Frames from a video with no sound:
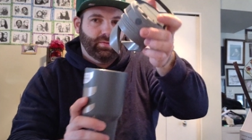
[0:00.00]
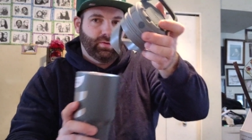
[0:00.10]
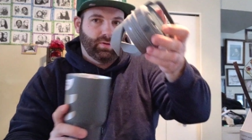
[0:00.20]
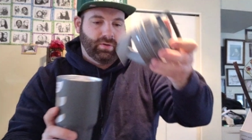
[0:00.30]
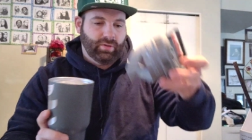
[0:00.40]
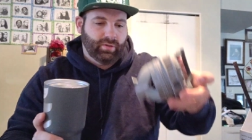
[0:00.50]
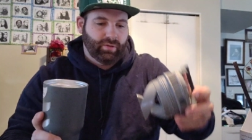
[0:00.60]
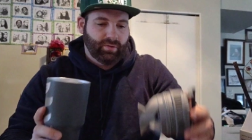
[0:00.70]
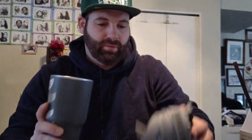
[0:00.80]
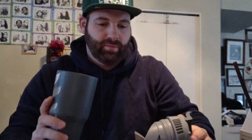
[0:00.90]
Of
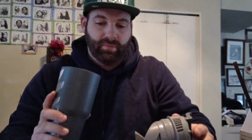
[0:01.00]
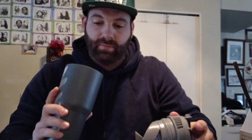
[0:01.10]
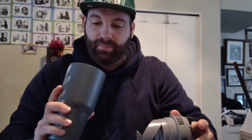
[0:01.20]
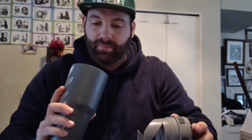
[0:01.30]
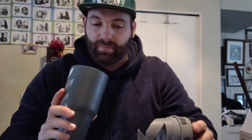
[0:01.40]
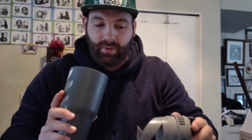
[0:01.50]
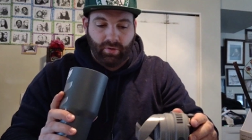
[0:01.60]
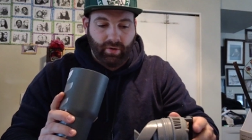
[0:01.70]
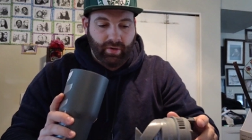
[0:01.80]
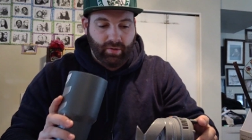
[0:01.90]
course, you're
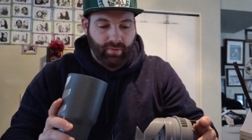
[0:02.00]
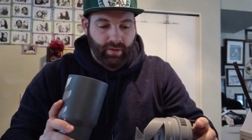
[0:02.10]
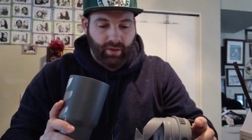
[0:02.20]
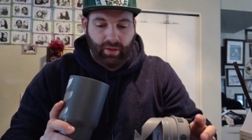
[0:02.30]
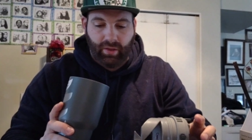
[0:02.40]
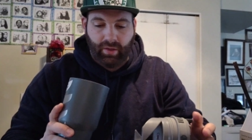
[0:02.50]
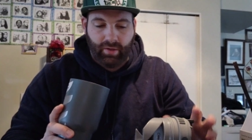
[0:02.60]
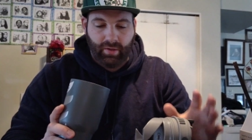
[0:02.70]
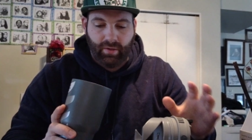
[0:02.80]
greeted with